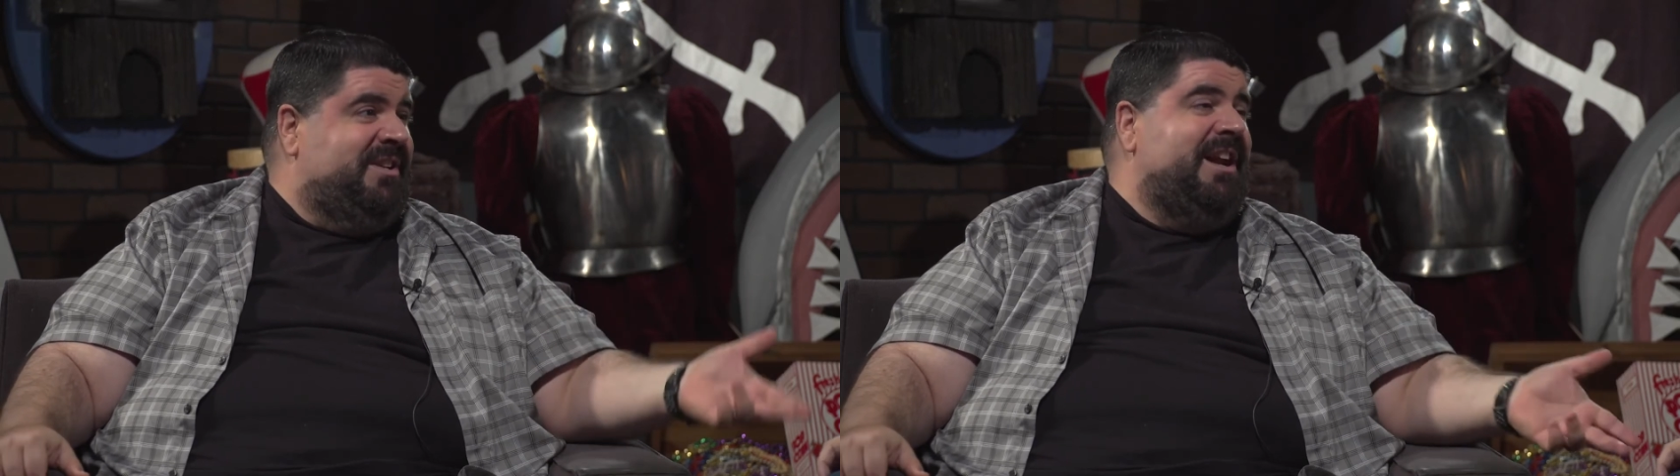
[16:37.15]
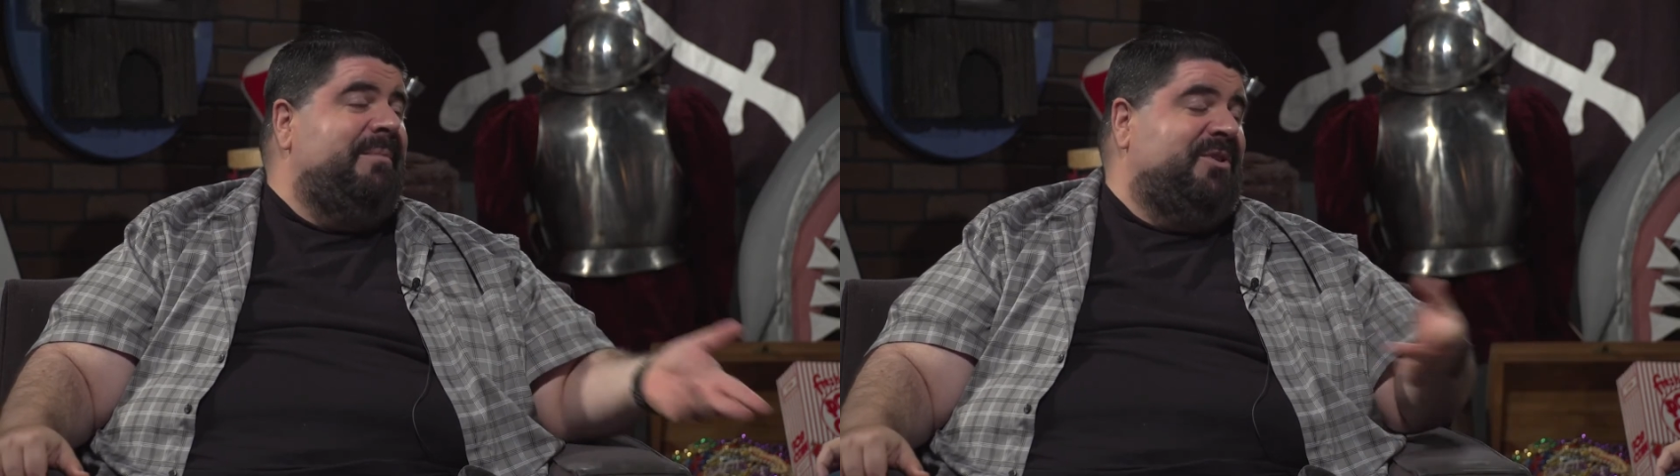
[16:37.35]

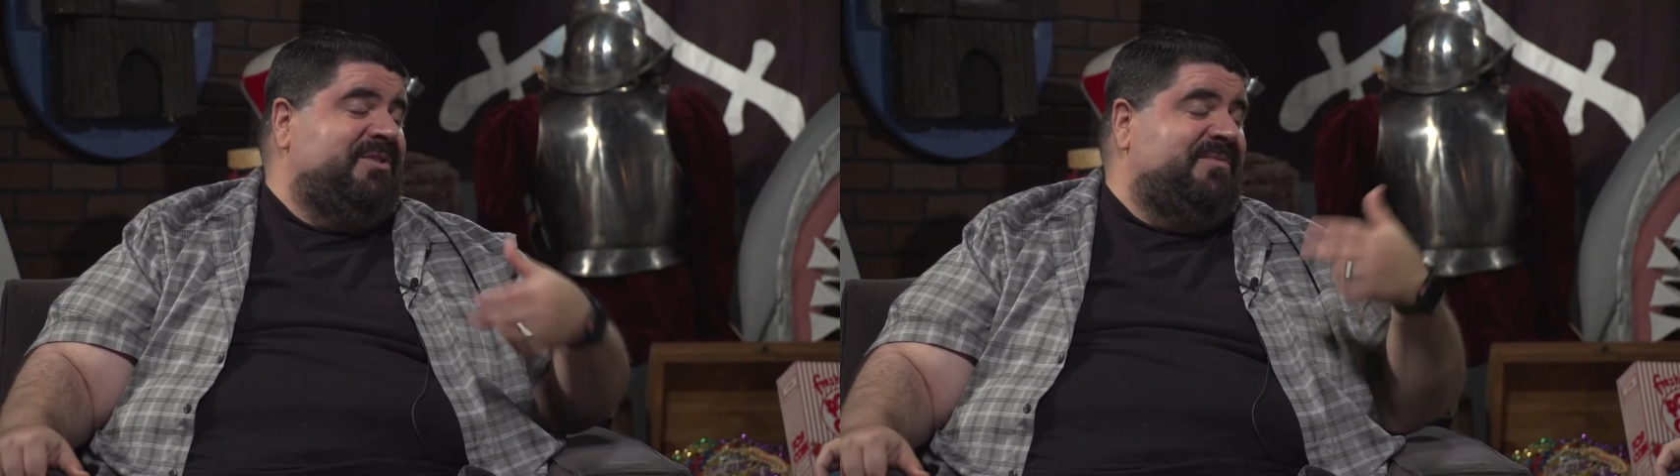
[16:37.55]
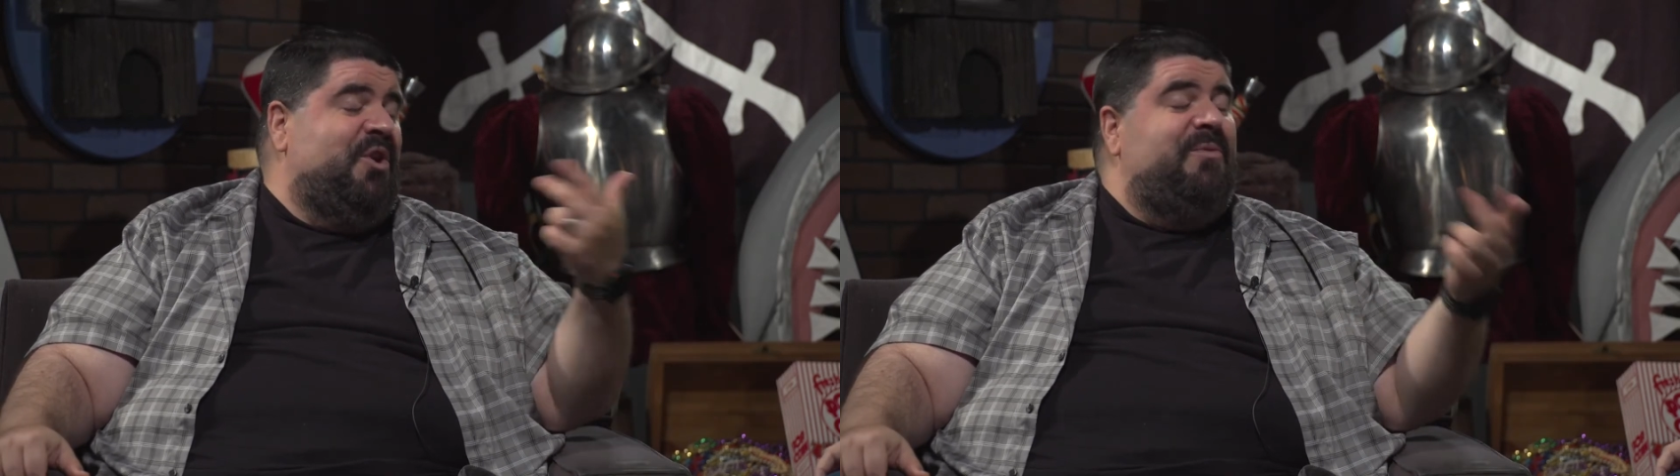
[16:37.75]
and now because
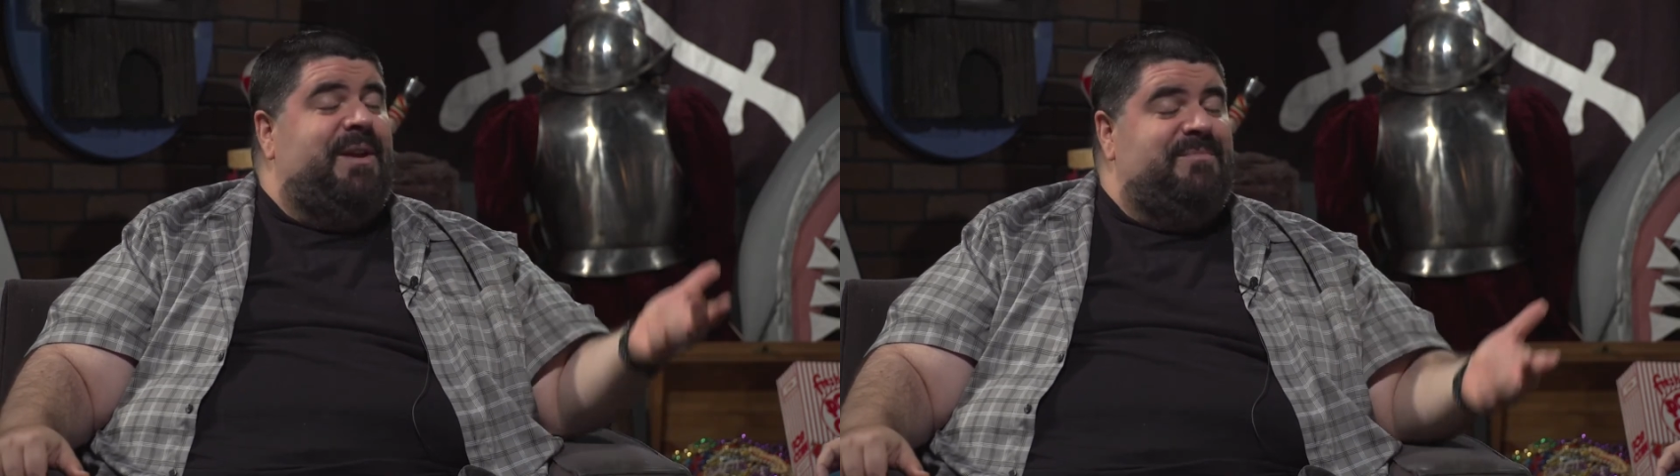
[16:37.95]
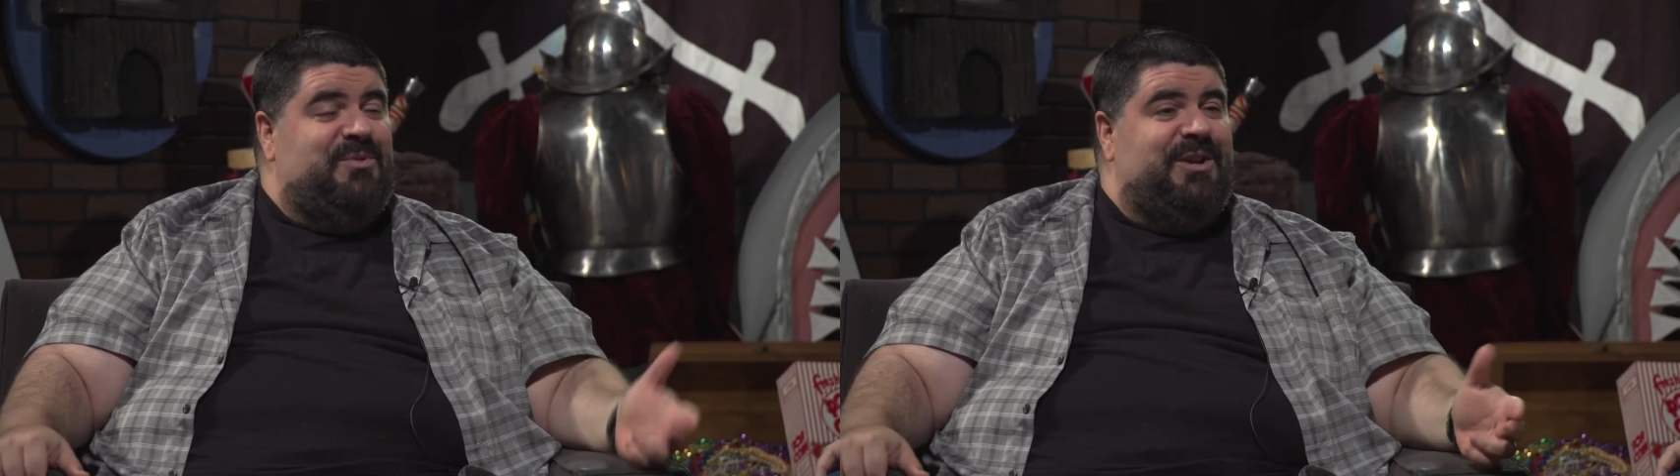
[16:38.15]
of COVID,
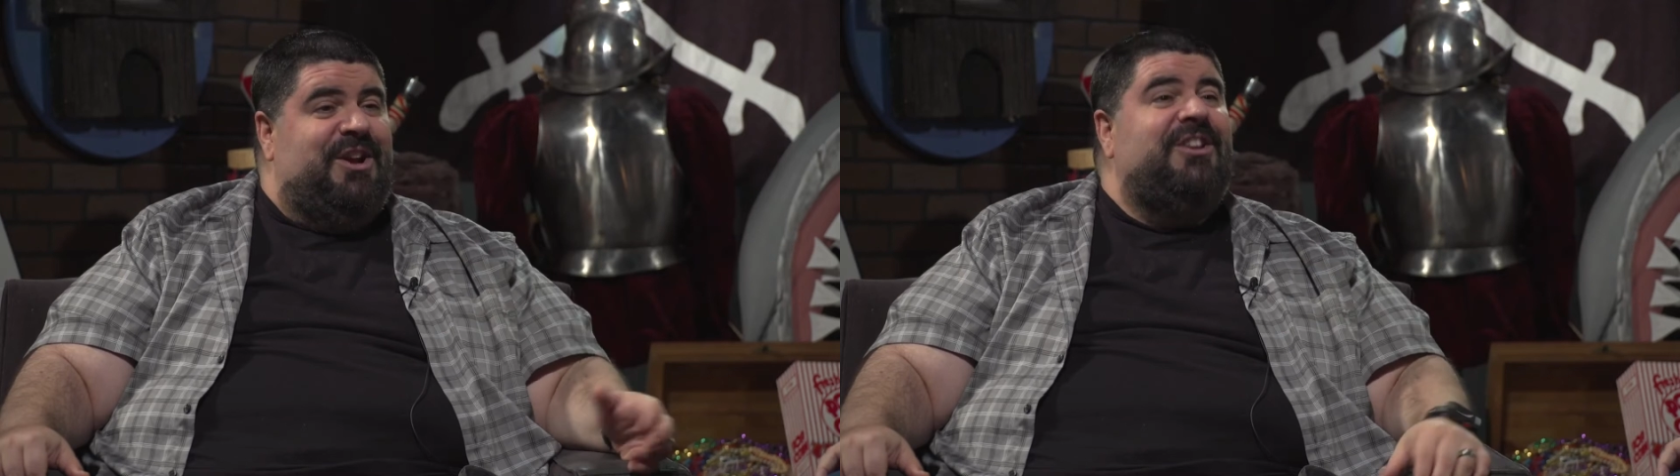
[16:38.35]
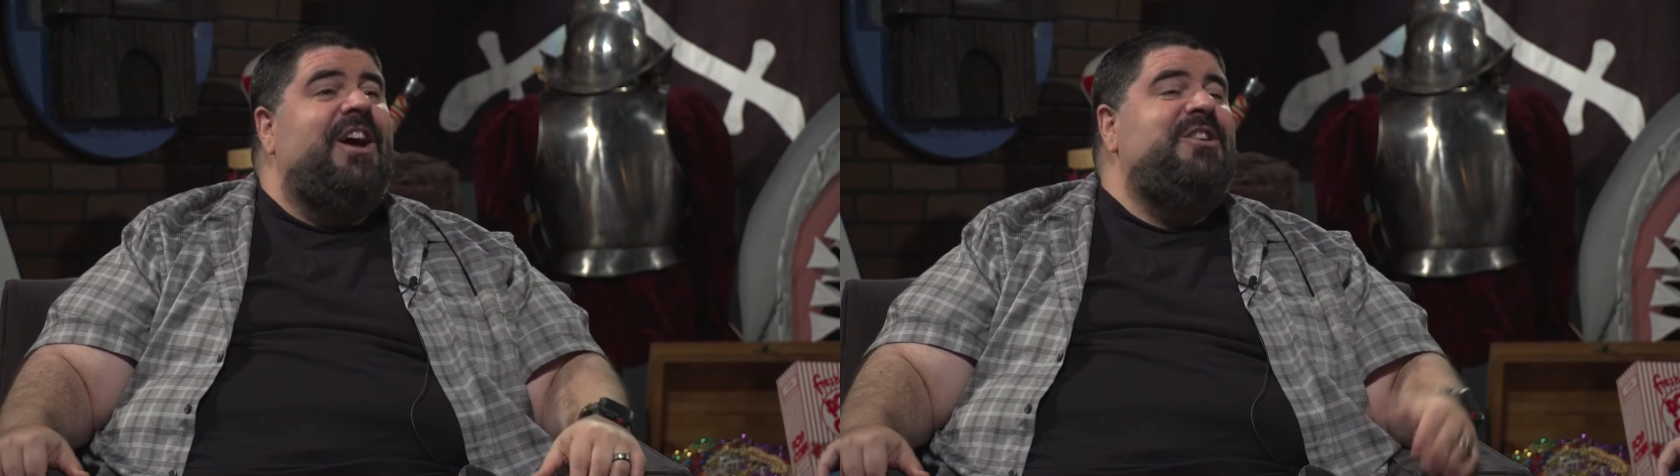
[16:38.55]
I'm doing it
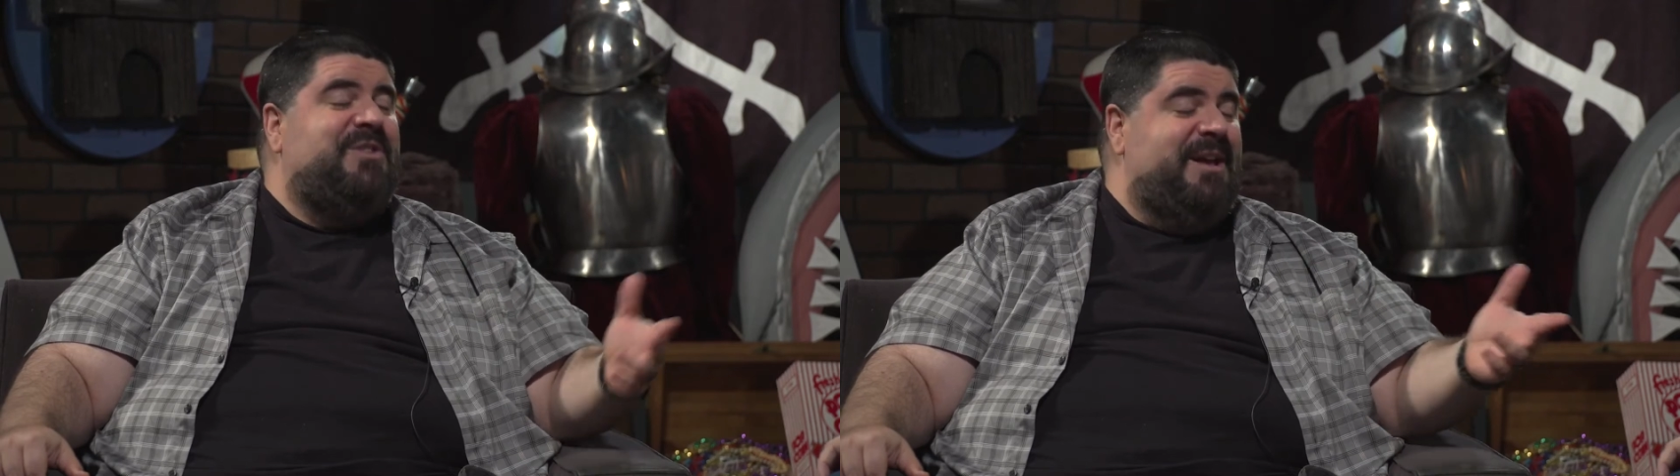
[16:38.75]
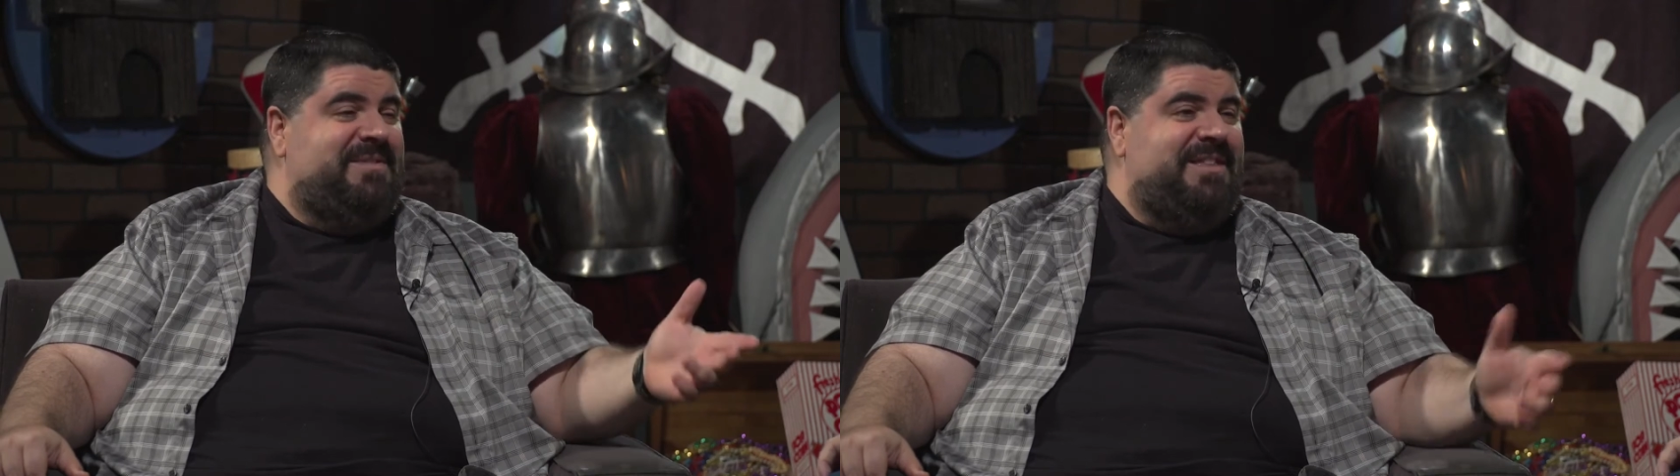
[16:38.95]
online. You
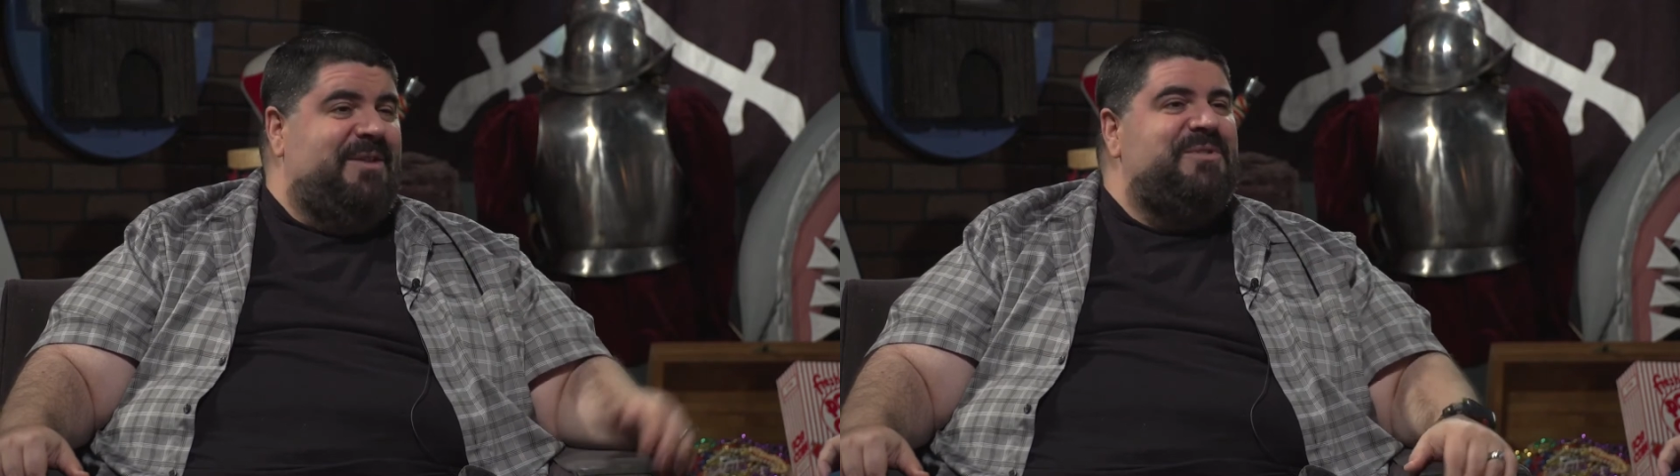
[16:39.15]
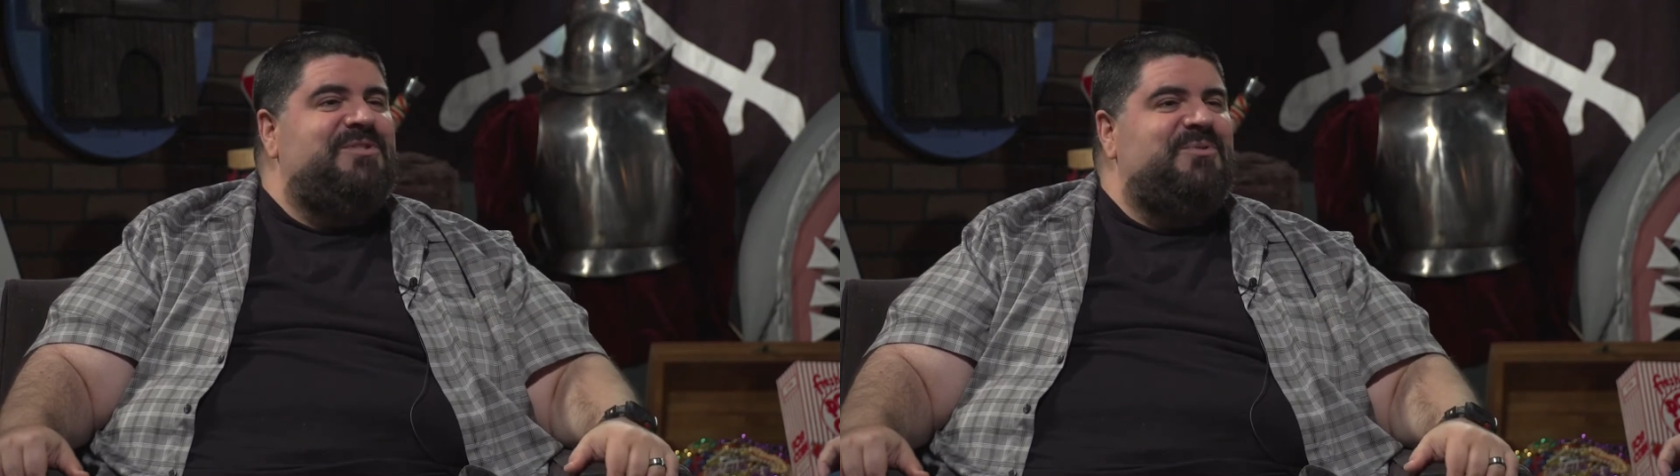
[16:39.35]
came to that
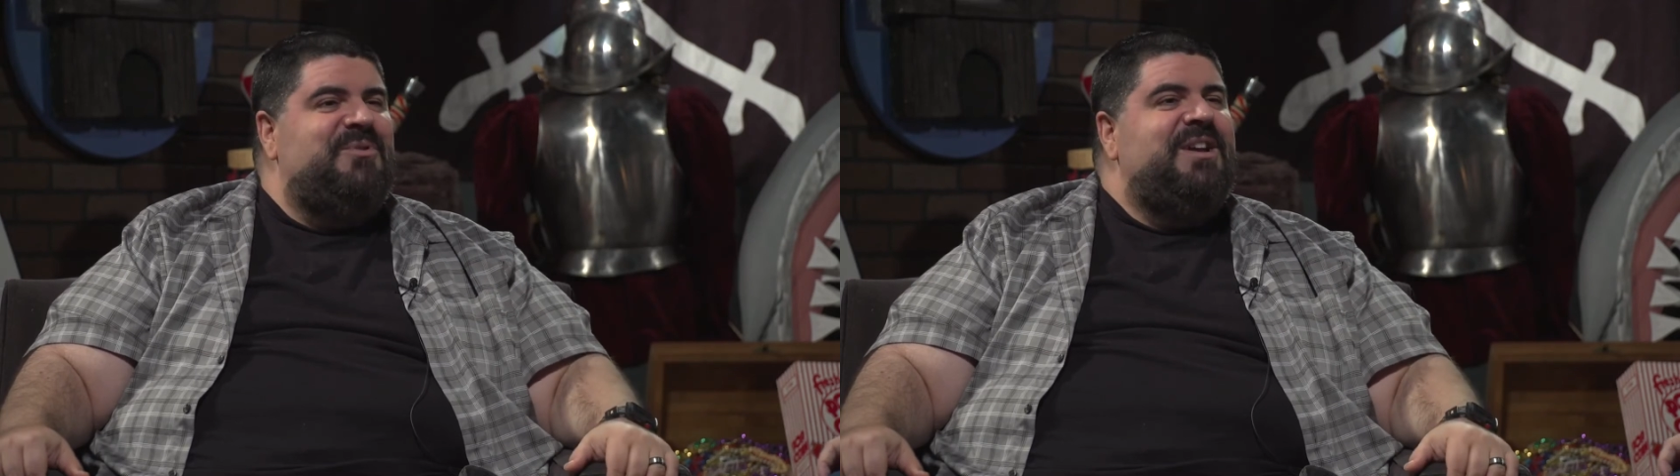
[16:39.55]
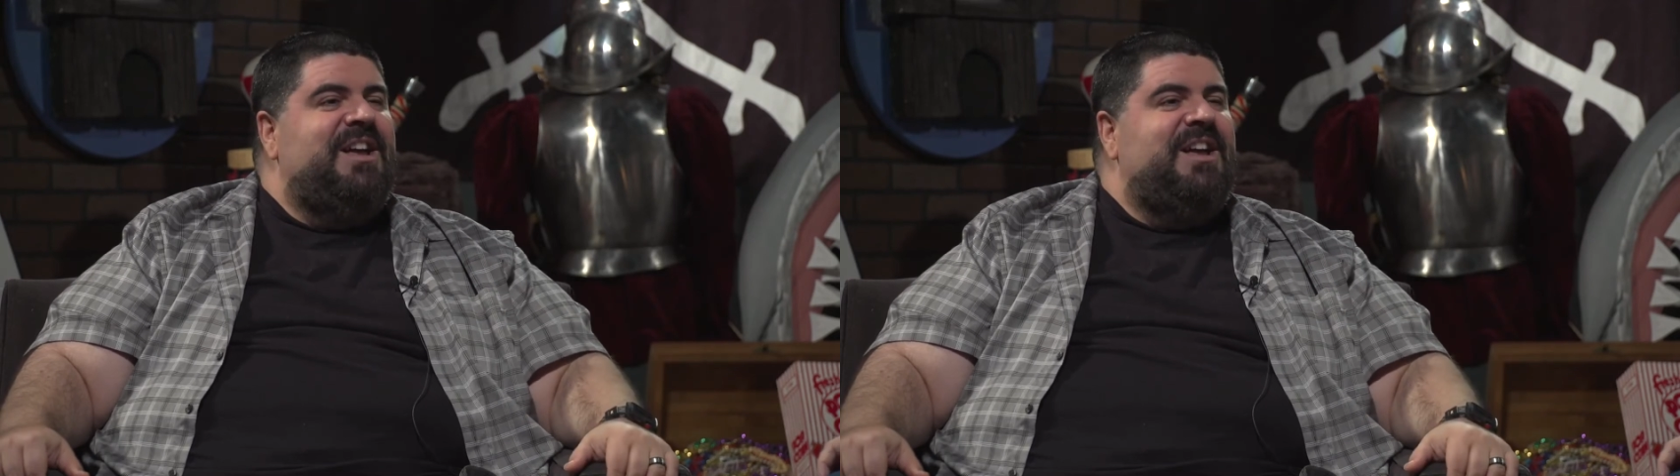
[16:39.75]
one too.